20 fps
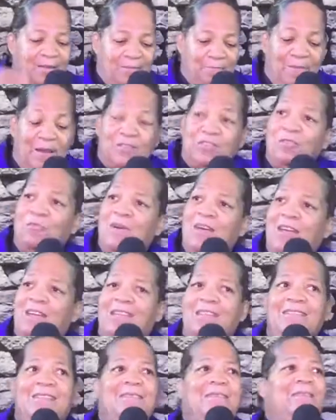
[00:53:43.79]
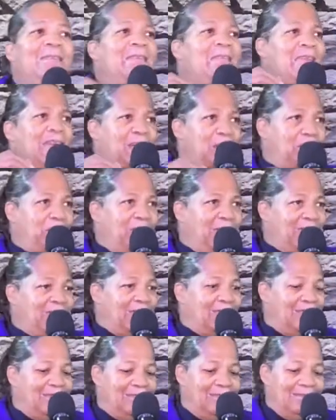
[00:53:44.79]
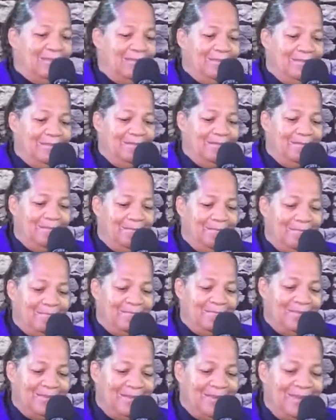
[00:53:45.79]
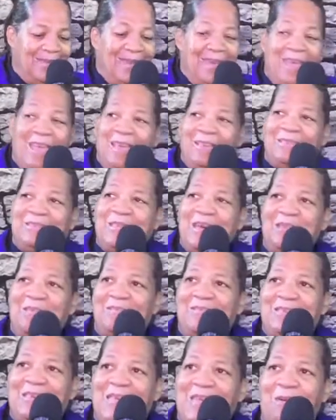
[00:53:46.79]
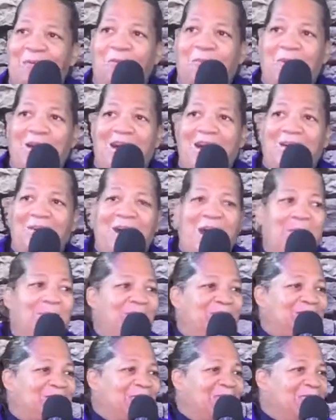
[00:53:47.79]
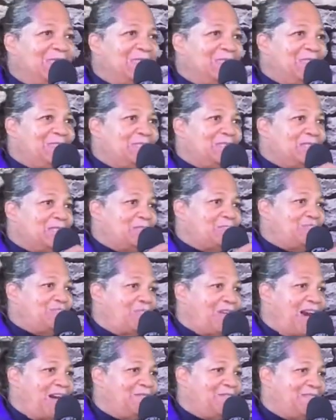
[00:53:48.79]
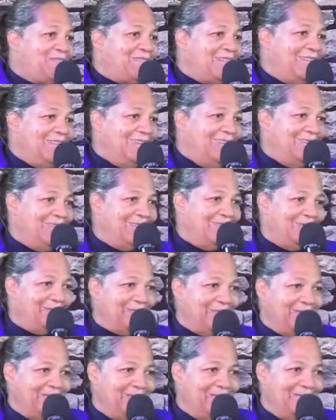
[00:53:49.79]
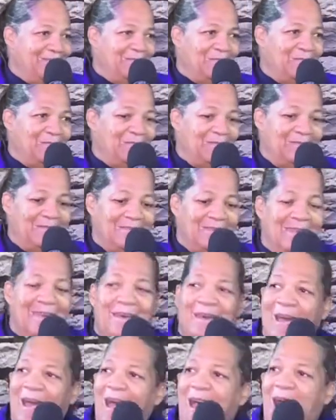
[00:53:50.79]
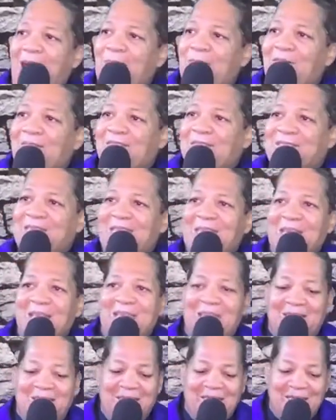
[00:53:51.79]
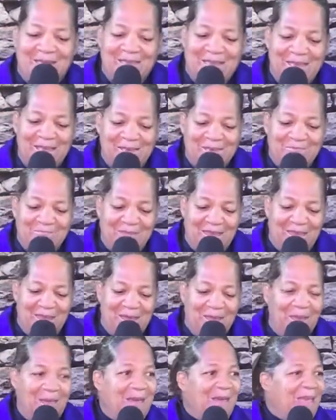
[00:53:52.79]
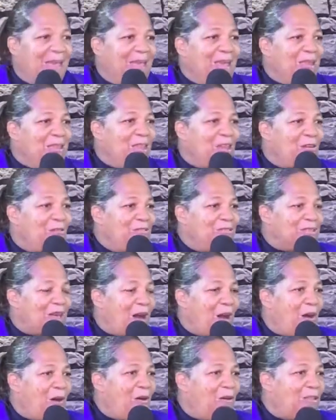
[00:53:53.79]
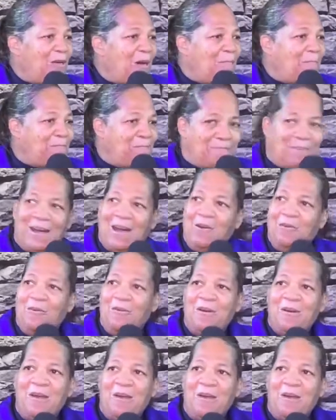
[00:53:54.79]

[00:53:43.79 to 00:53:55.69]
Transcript: But you went nitpicking instead of saying, wow, I perceive that this is a prophet right here. Mm-hmm. I perceive that this man, he knows all about